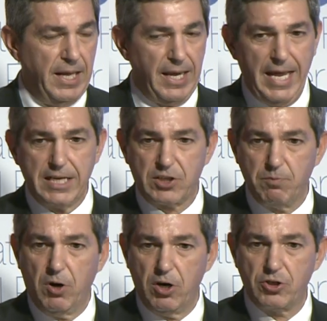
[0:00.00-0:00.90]
Last
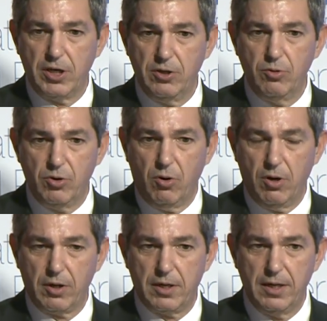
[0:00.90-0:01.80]
March in New
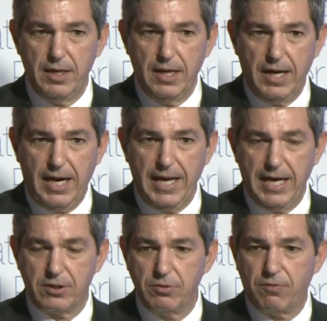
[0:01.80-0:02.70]
York, I
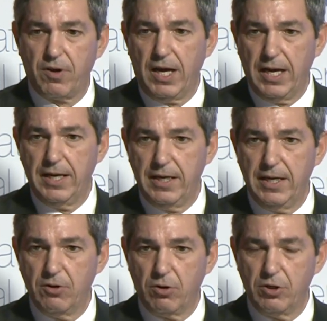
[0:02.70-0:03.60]
had to fly
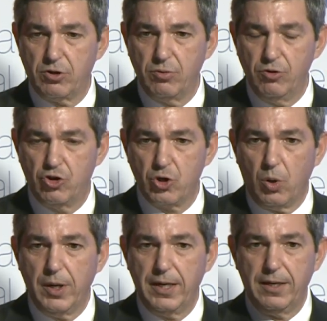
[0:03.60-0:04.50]
in order to
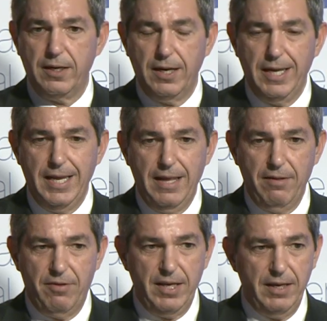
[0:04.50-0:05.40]
join
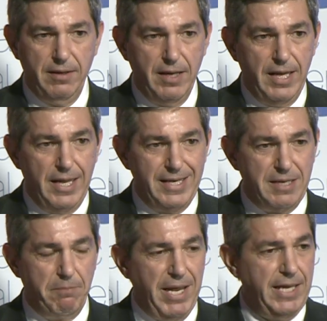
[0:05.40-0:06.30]
the
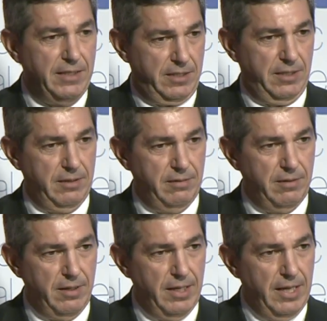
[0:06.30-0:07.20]
debate
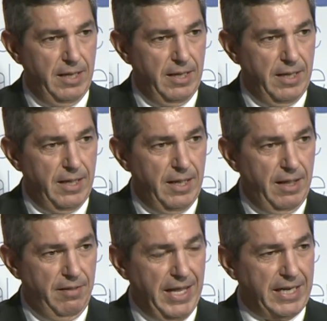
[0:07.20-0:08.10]

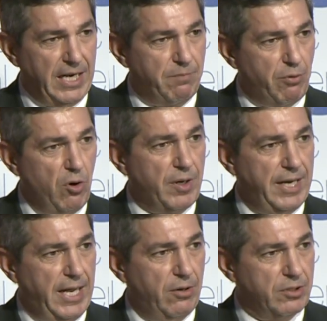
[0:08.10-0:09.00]
that had
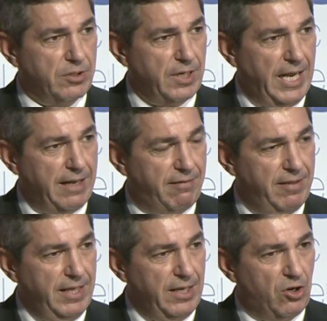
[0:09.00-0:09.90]
broken out at
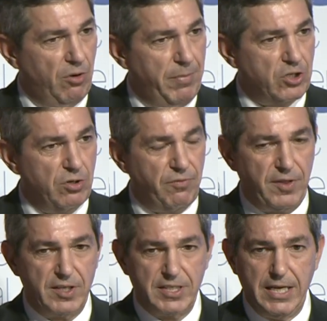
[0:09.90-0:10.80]
the Commission for
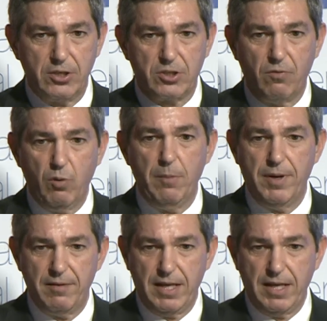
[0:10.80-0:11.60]
the Status of Women.